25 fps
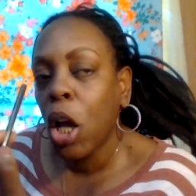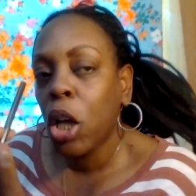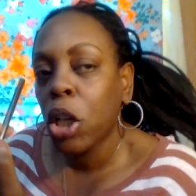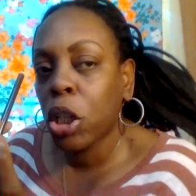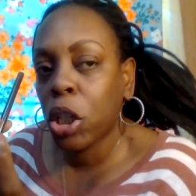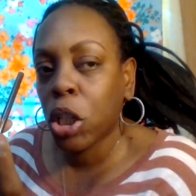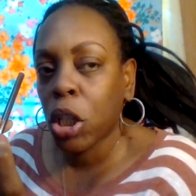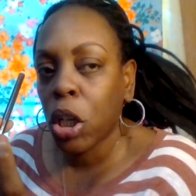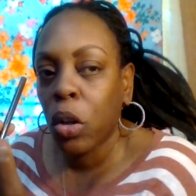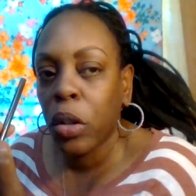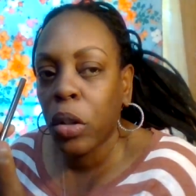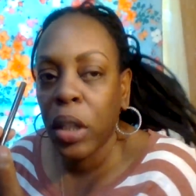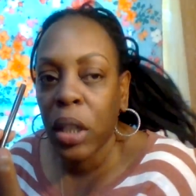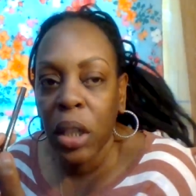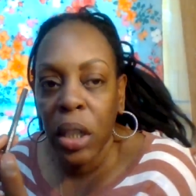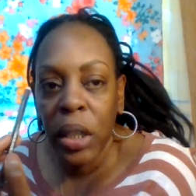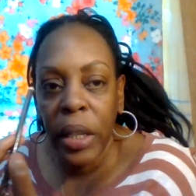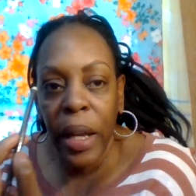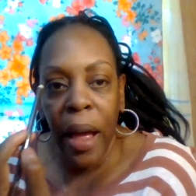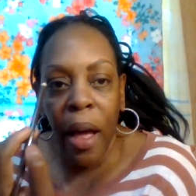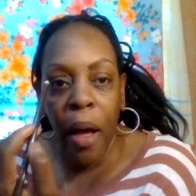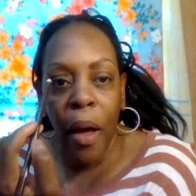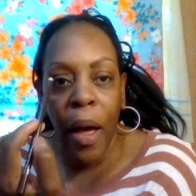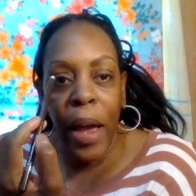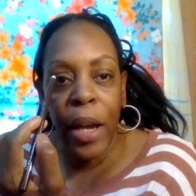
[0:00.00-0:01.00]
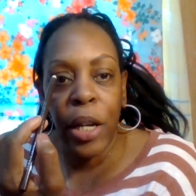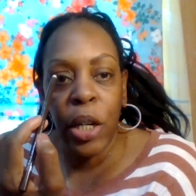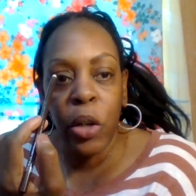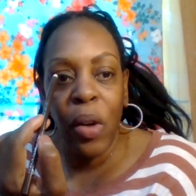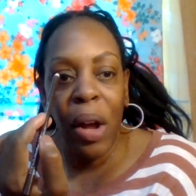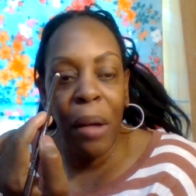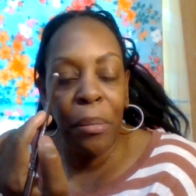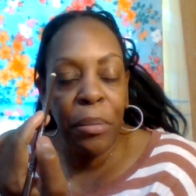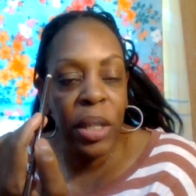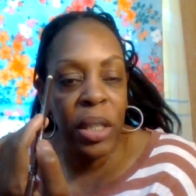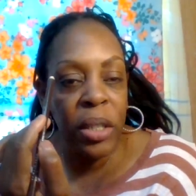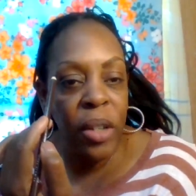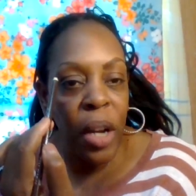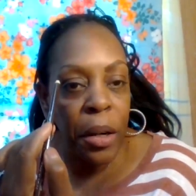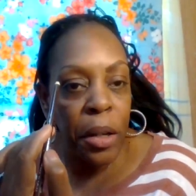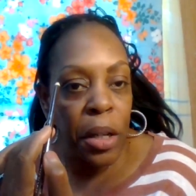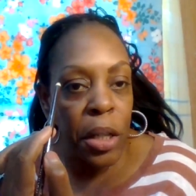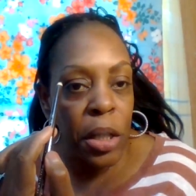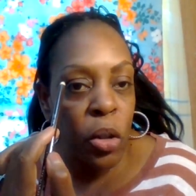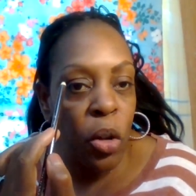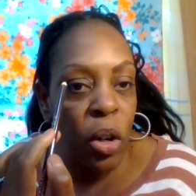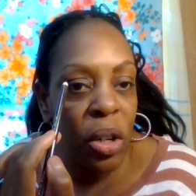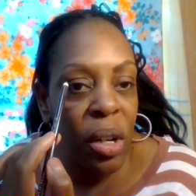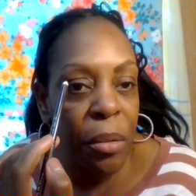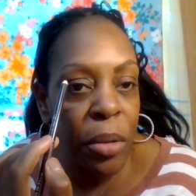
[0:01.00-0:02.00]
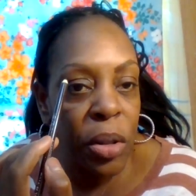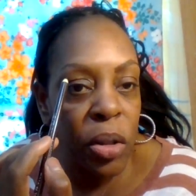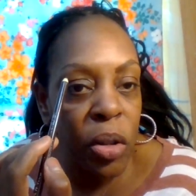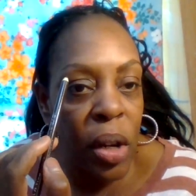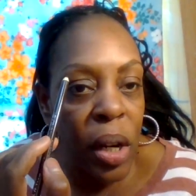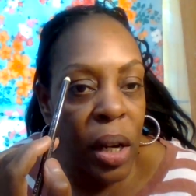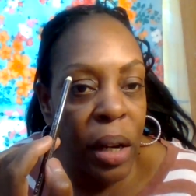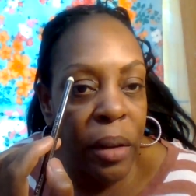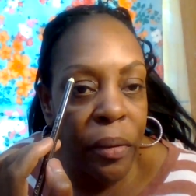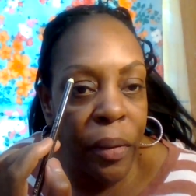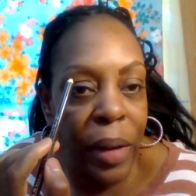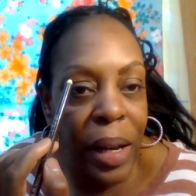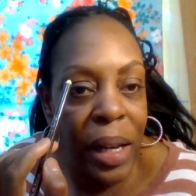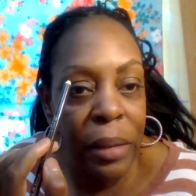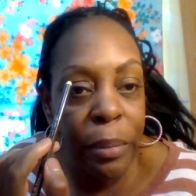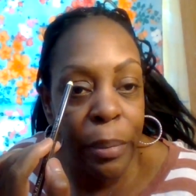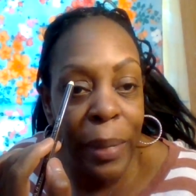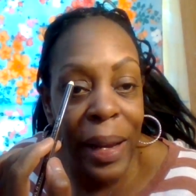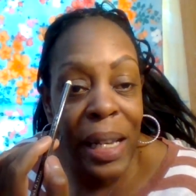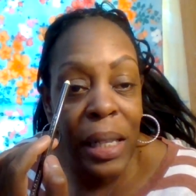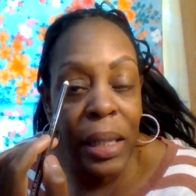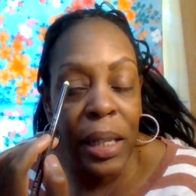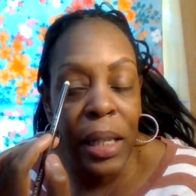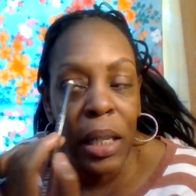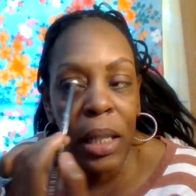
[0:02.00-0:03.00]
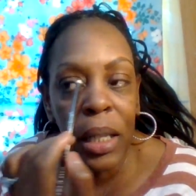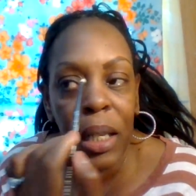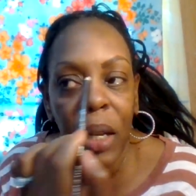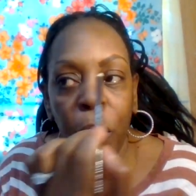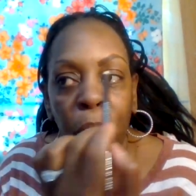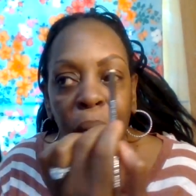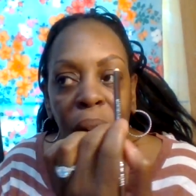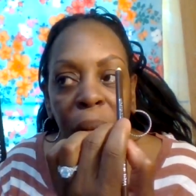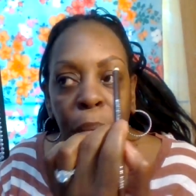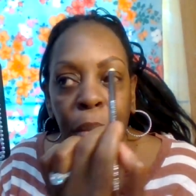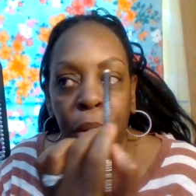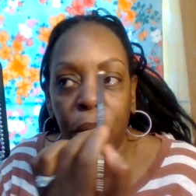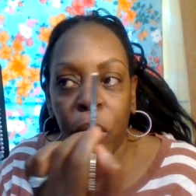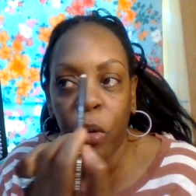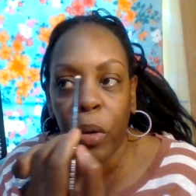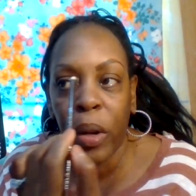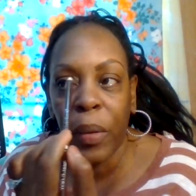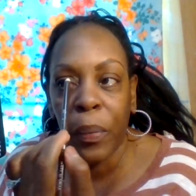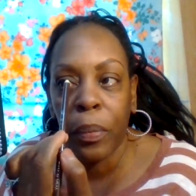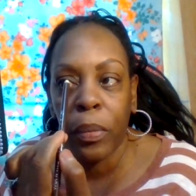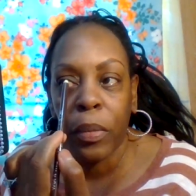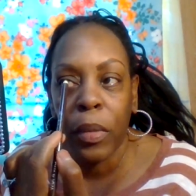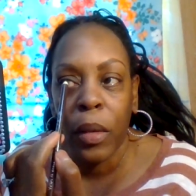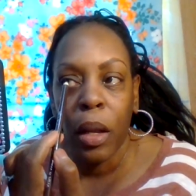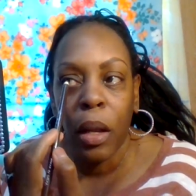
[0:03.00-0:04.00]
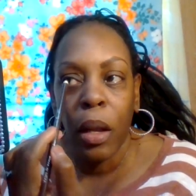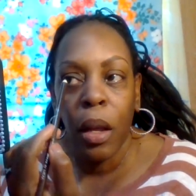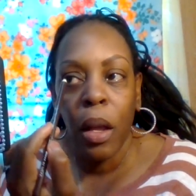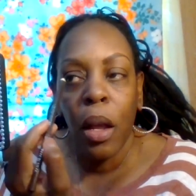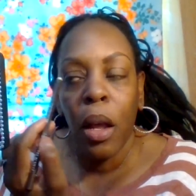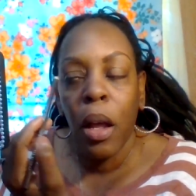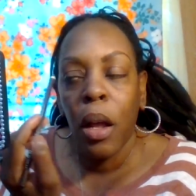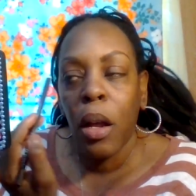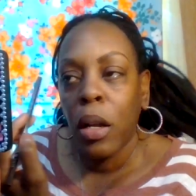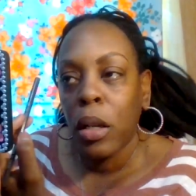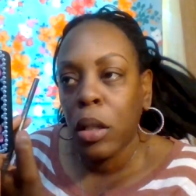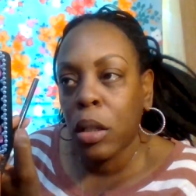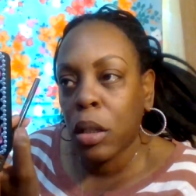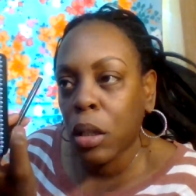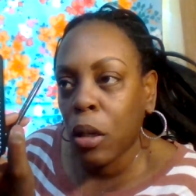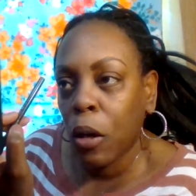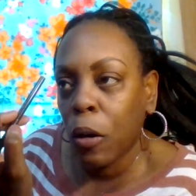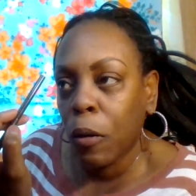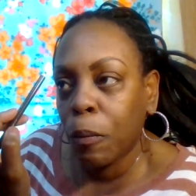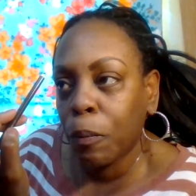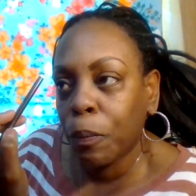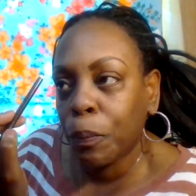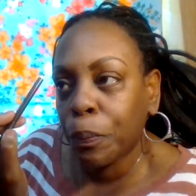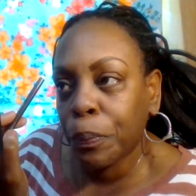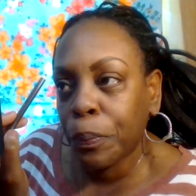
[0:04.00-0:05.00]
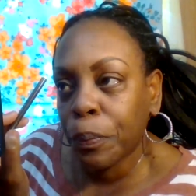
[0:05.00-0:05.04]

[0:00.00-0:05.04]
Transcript: so this is how I do I'm just kind of scoot up so you can basically see what I'm doing so